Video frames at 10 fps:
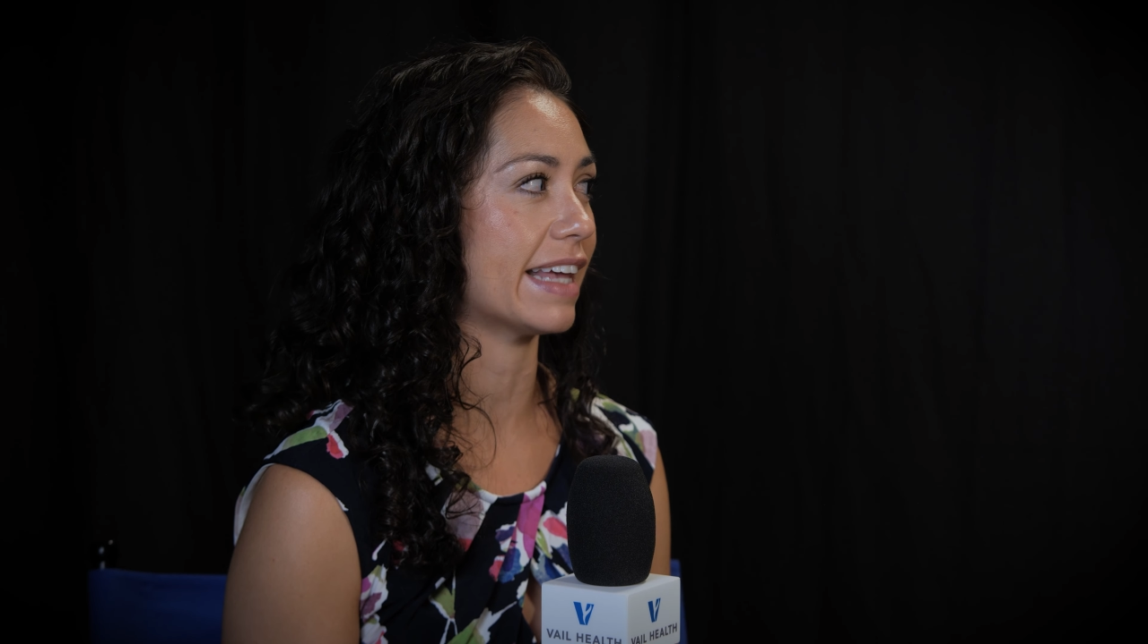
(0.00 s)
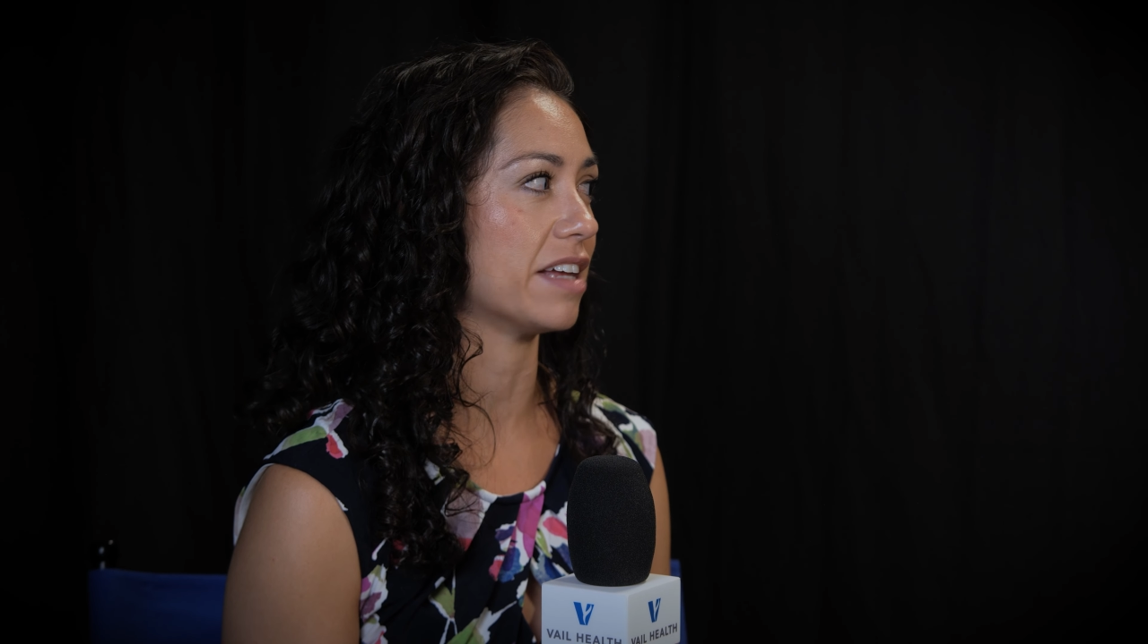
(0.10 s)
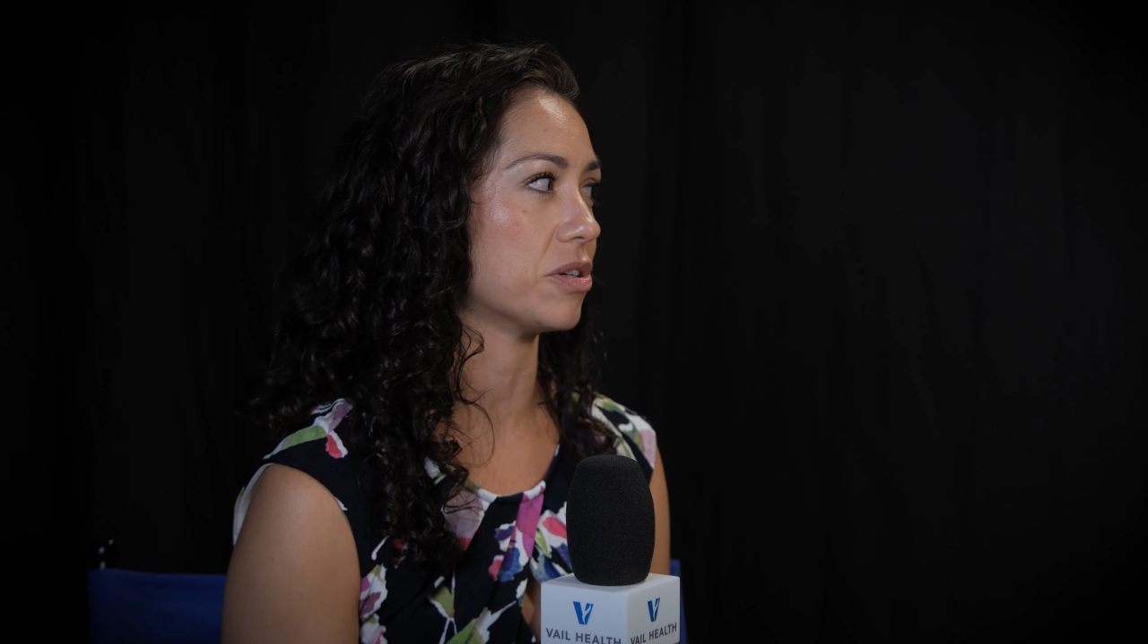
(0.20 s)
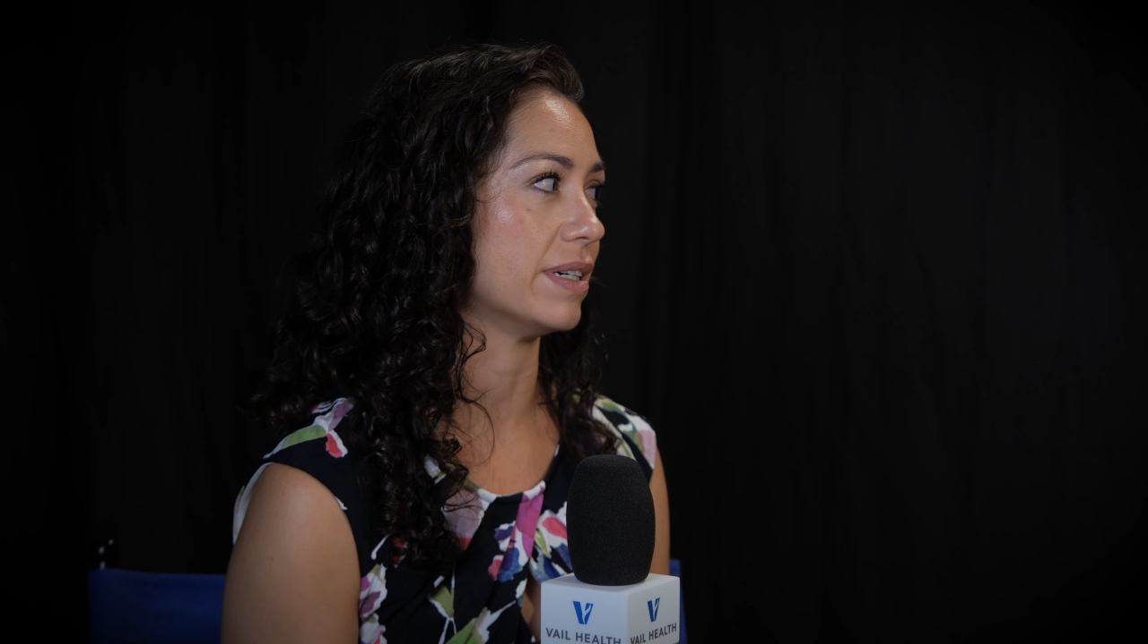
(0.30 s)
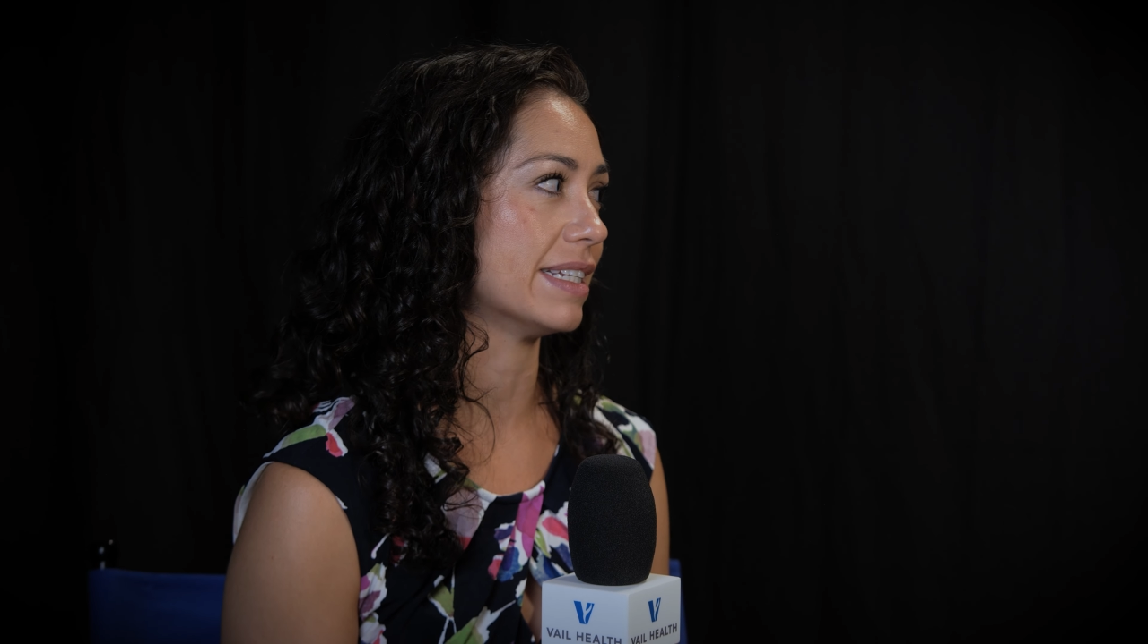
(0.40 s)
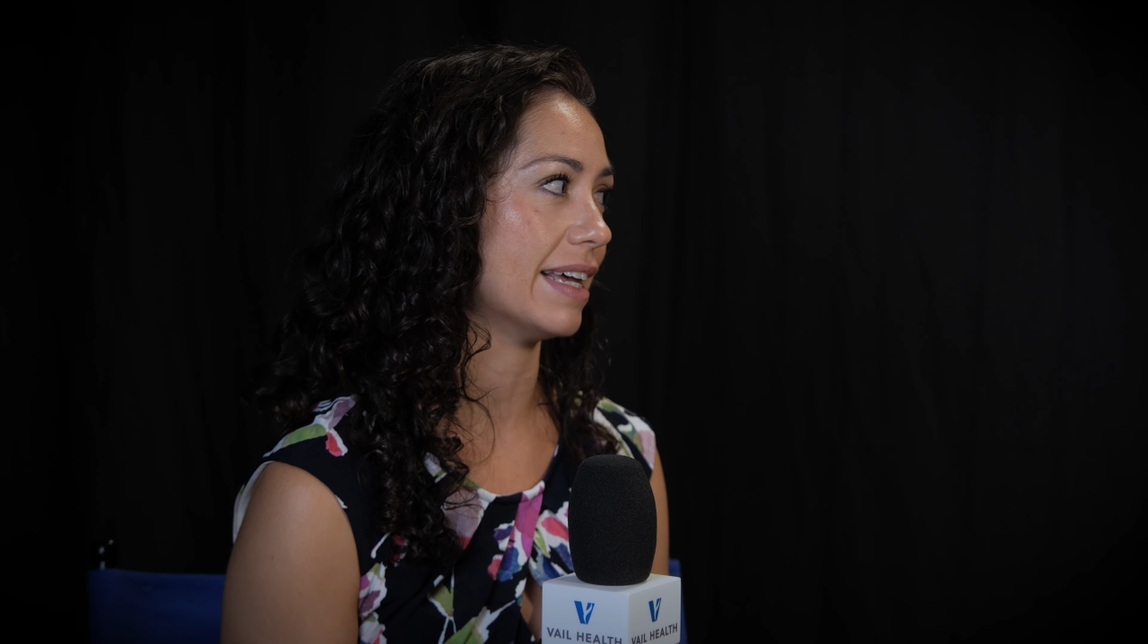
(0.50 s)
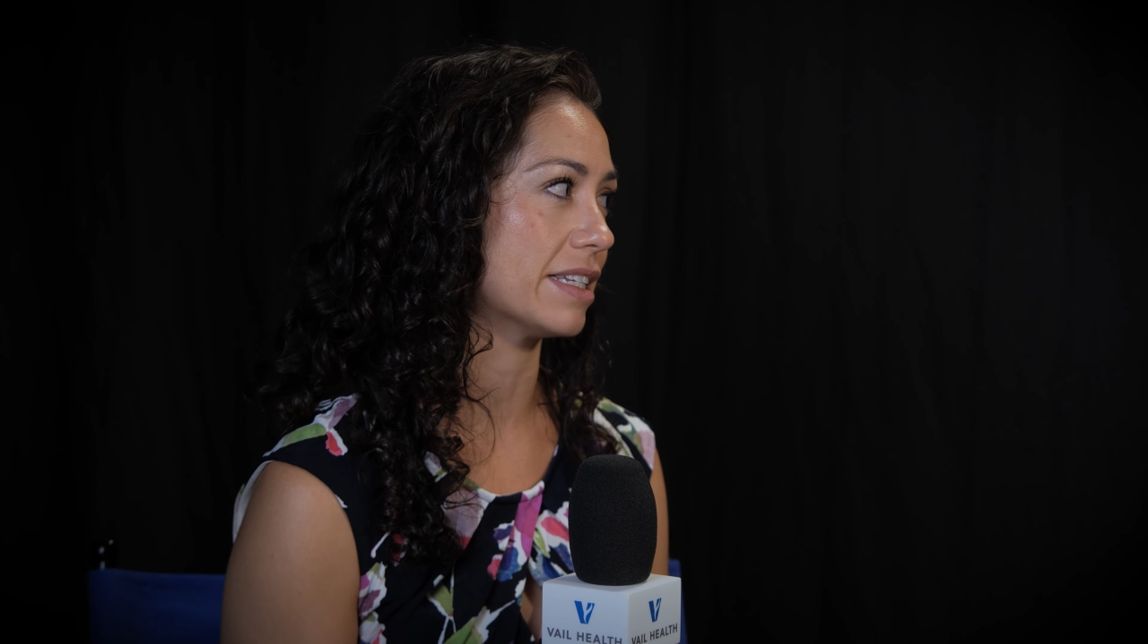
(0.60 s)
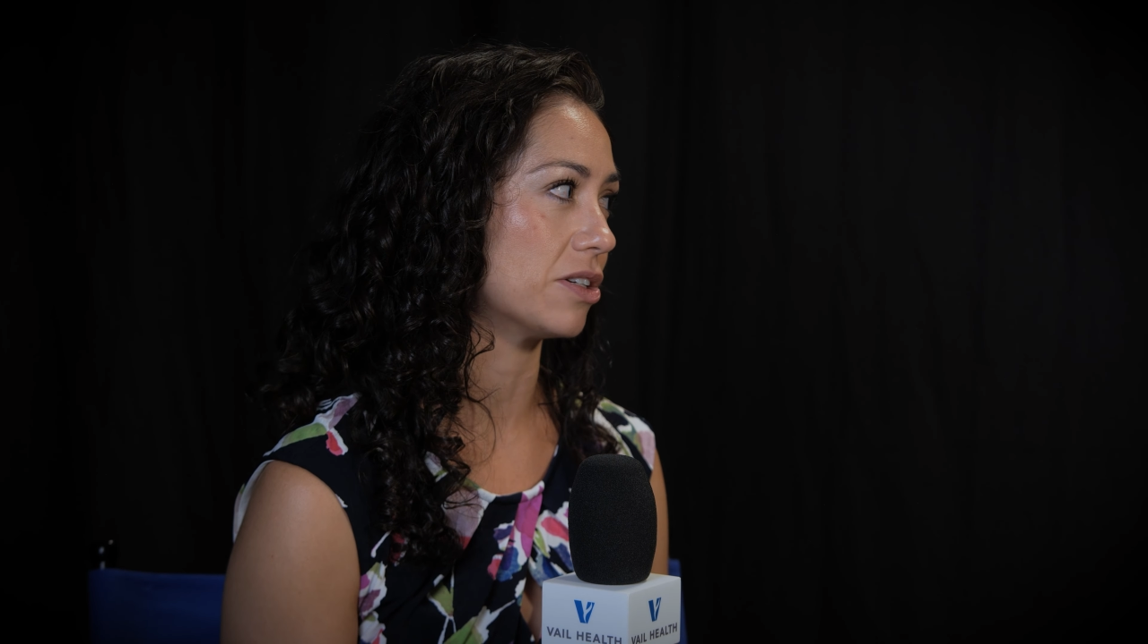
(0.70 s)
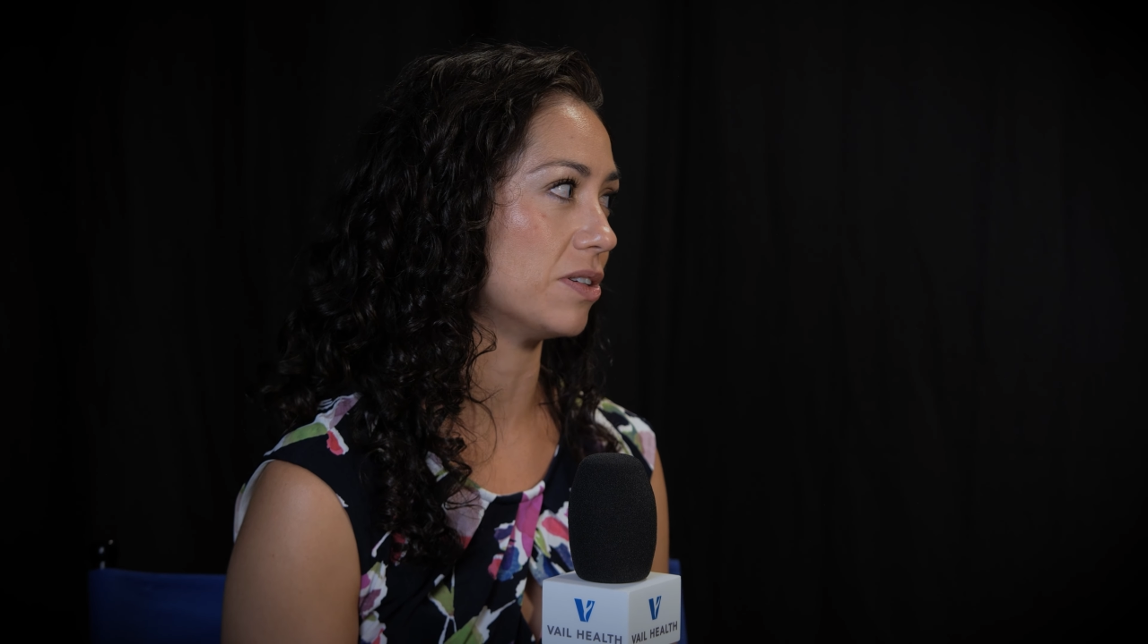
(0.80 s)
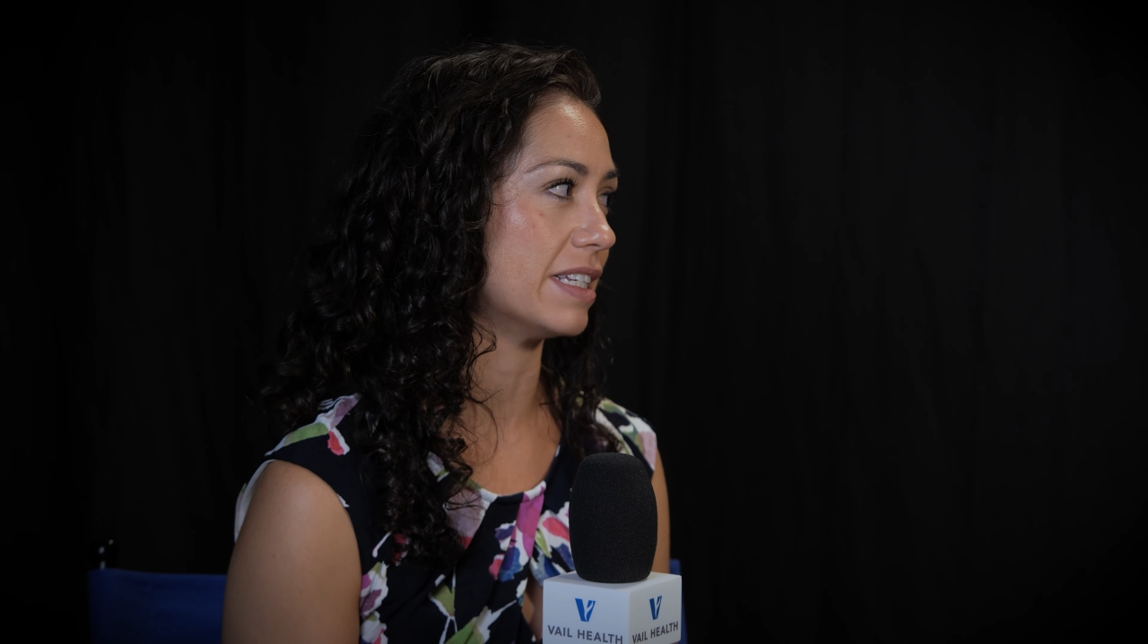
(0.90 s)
gastrointestinal